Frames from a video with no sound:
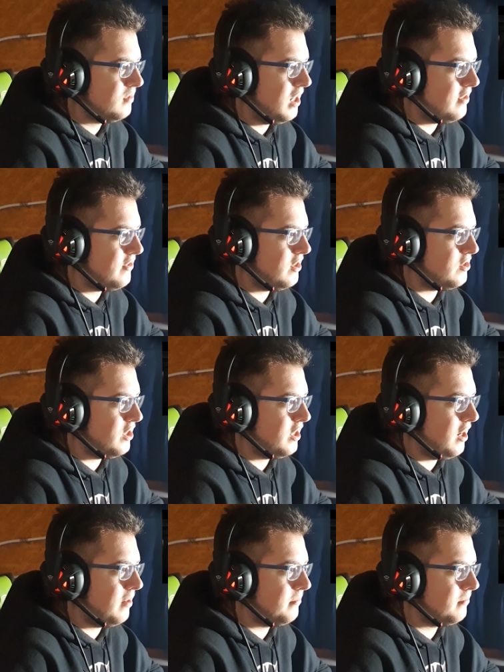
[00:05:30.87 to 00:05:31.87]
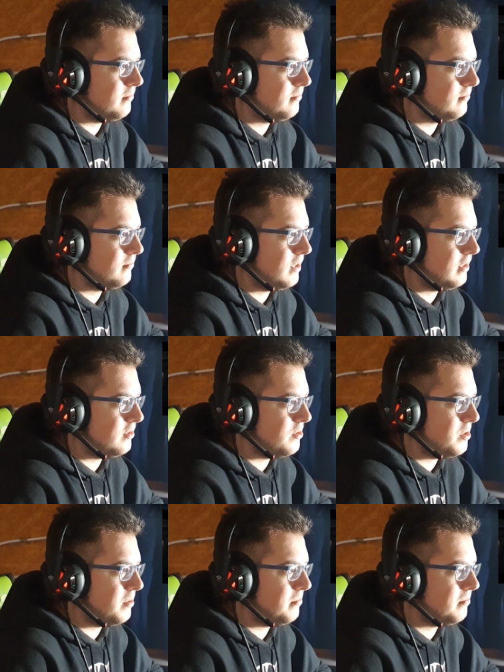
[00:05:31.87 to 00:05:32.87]
I think she came at the
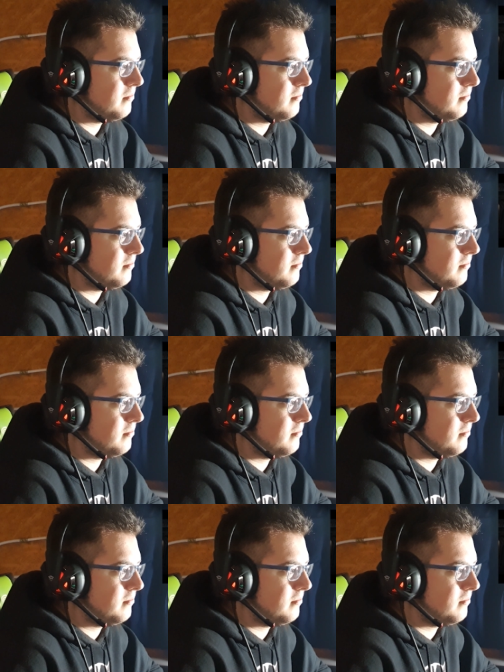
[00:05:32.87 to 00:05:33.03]
ship,